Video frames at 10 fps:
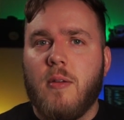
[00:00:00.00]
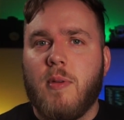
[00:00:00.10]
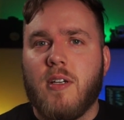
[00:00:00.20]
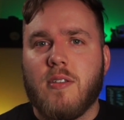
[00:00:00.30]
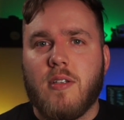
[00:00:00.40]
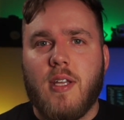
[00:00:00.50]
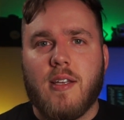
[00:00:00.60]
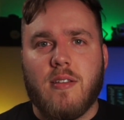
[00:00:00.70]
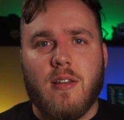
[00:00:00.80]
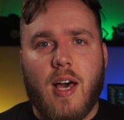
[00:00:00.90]
because it
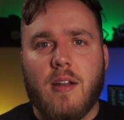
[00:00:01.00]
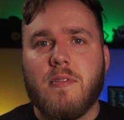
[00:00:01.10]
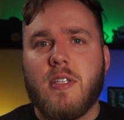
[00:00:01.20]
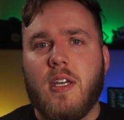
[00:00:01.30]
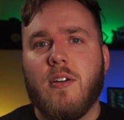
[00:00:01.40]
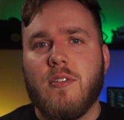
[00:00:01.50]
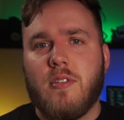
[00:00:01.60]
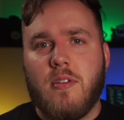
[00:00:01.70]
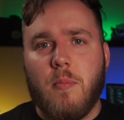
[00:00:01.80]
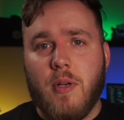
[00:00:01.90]
takes a lot of
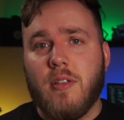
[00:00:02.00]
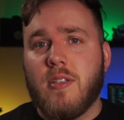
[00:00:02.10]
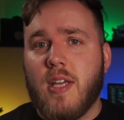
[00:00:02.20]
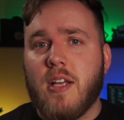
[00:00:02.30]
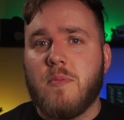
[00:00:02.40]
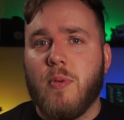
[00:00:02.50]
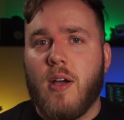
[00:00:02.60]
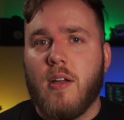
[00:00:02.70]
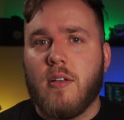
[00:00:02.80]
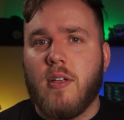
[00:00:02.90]
skills to build a SaaS
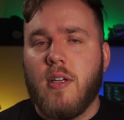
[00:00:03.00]
product.